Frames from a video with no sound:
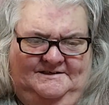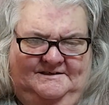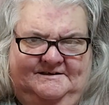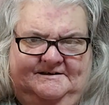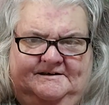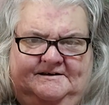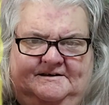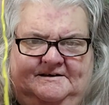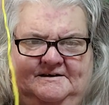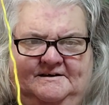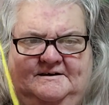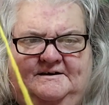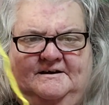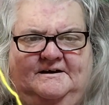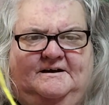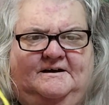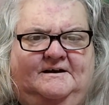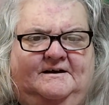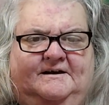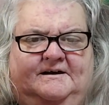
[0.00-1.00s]

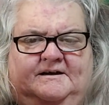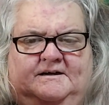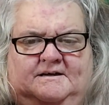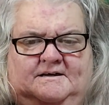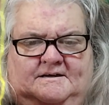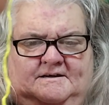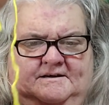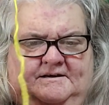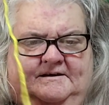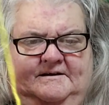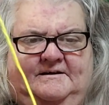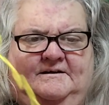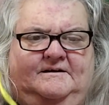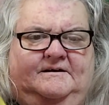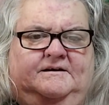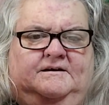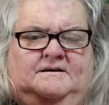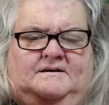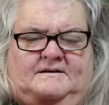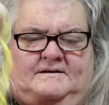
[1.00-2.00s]

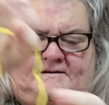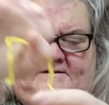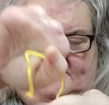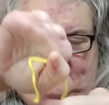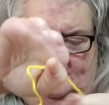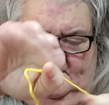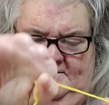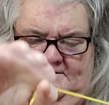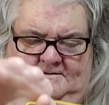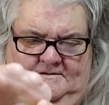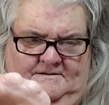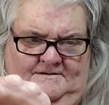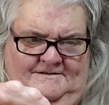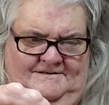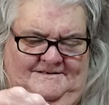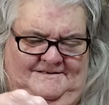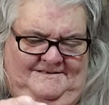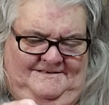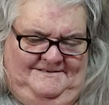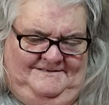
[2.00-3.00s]

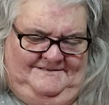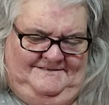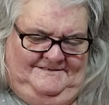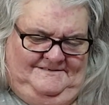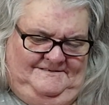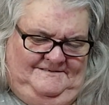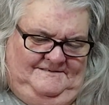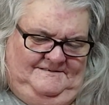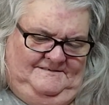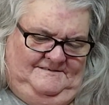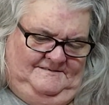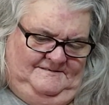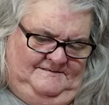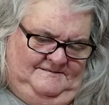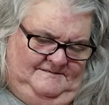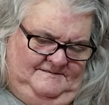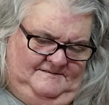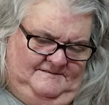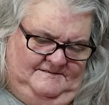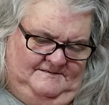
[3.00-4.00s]

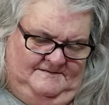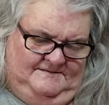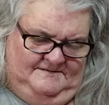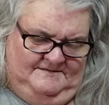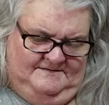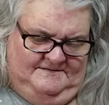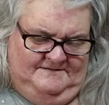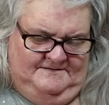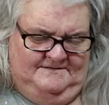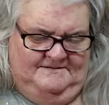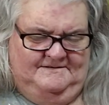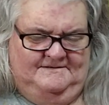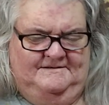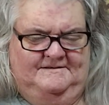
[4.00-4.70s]
No one is speaking in this clip.